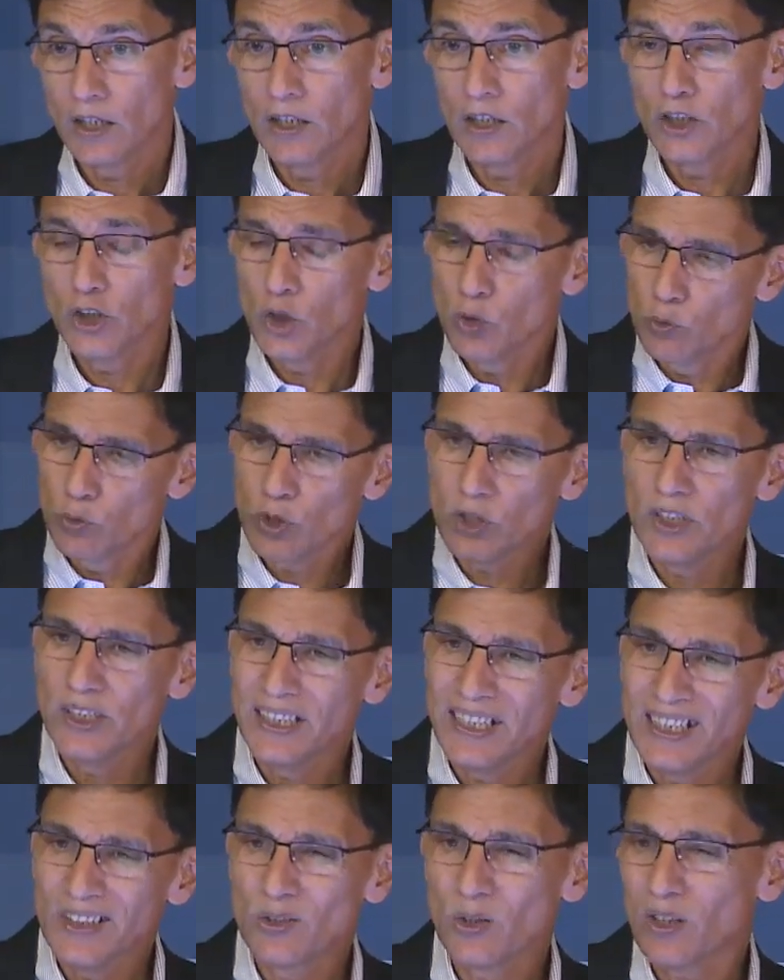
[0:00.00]
you would
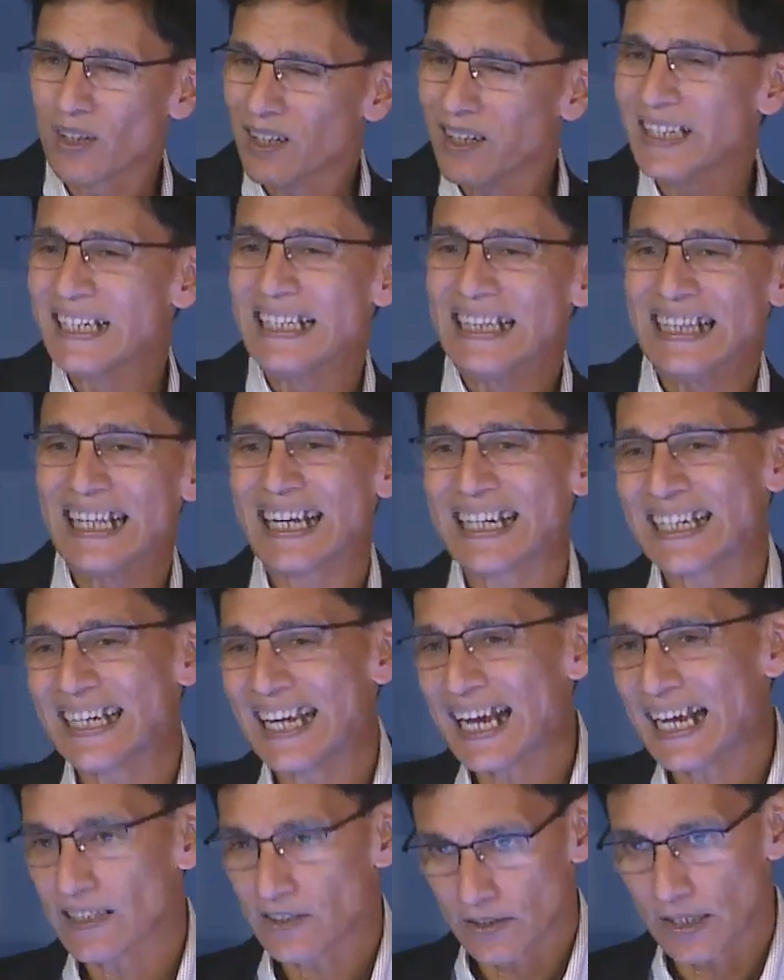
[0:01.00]
need to clean that
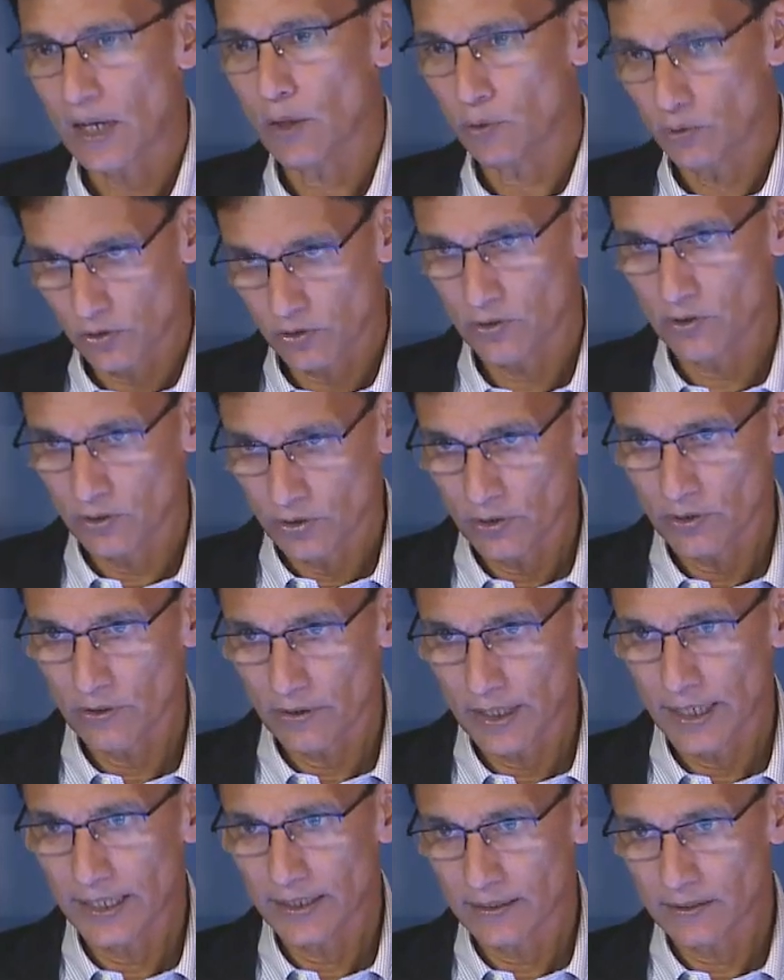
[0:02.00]
gas out,
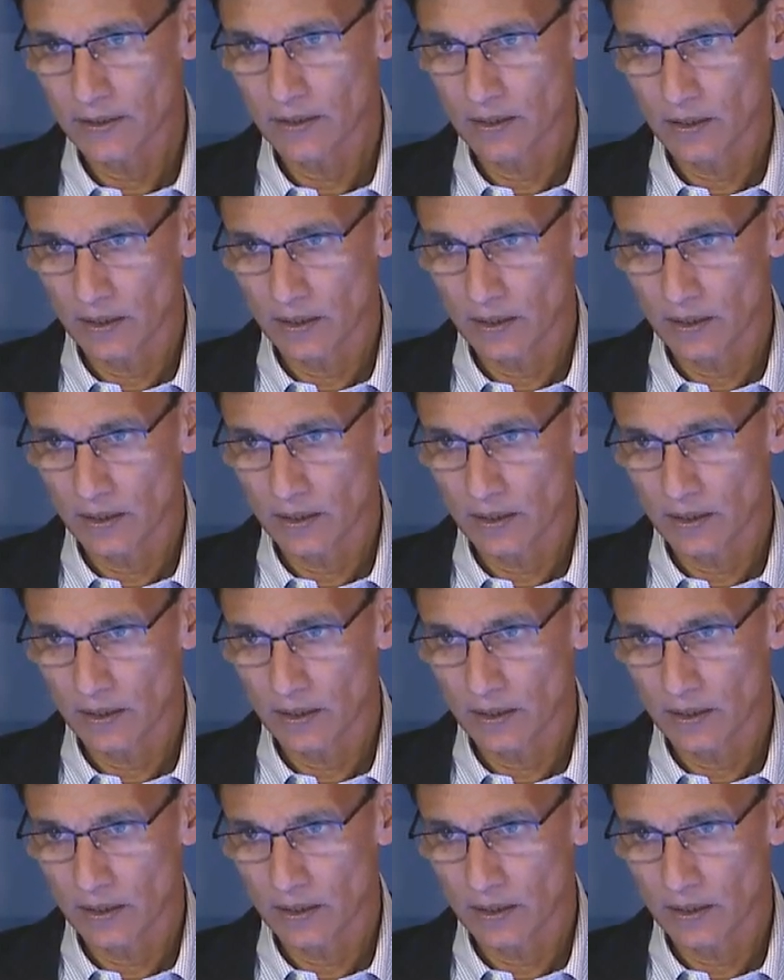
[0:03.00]
right?